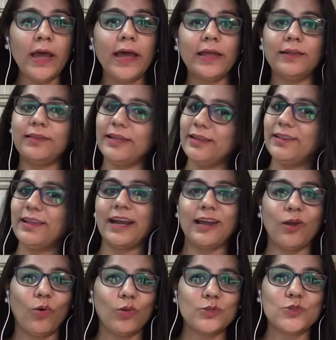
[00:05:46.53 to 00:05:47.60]
and then that
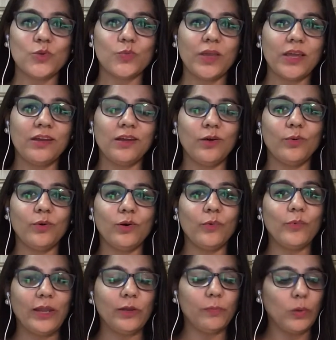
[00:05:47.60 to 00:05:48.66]
will also be an
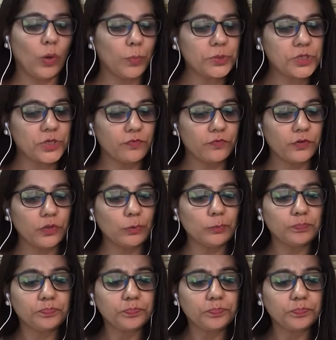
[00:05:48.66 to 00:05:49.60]
available option for you.